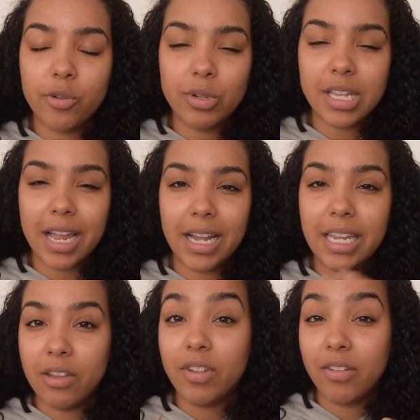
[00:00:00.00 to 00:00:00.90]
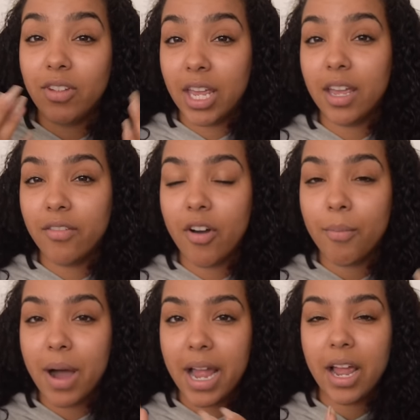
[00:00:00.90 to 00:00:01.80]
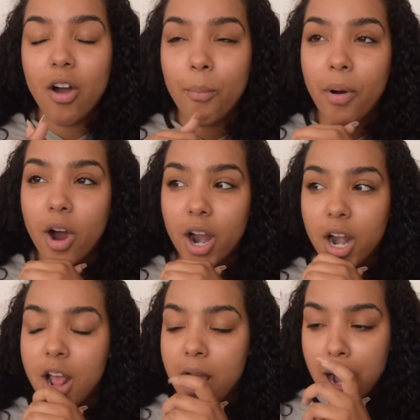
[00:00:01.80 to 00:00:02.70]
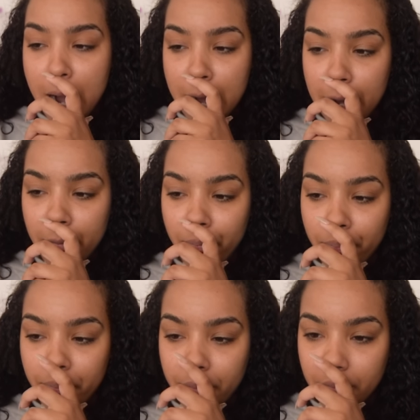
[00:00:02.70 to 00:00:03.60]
It was like a give, give, give on my part. Um,